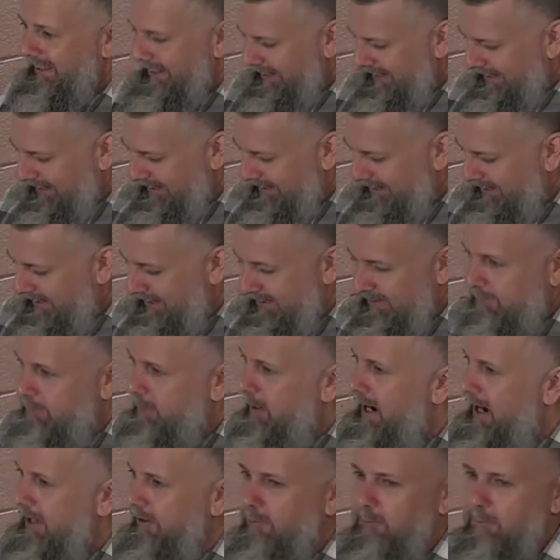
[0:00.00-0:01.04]
It's
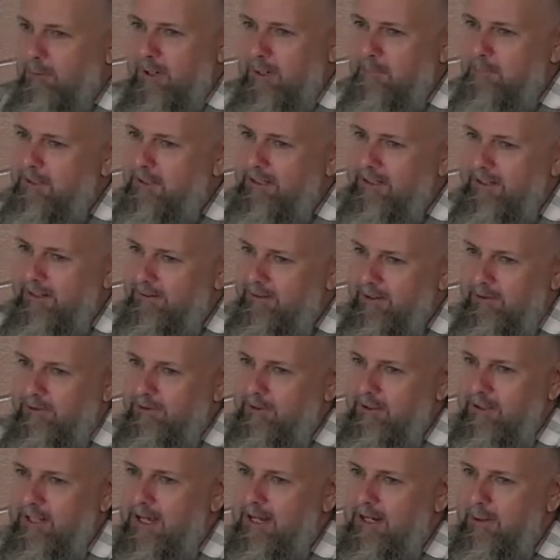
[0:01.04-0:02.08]
possible. I mean, there's
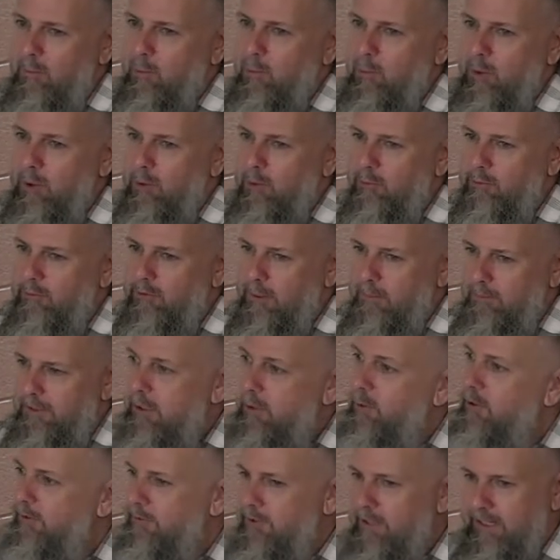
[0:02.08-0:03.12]
a lot of roads. I mean,
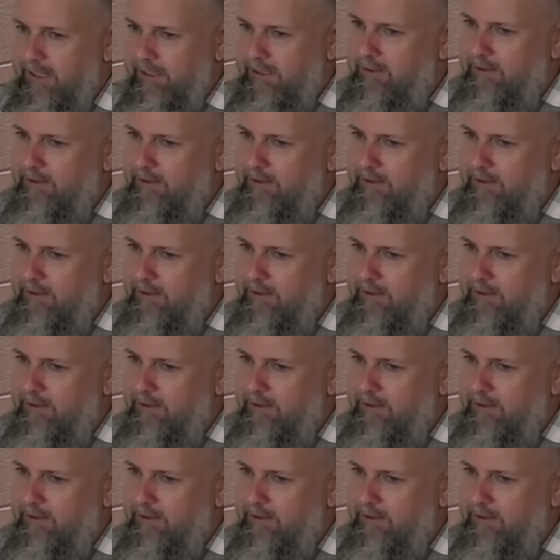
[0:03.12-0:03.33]
you could take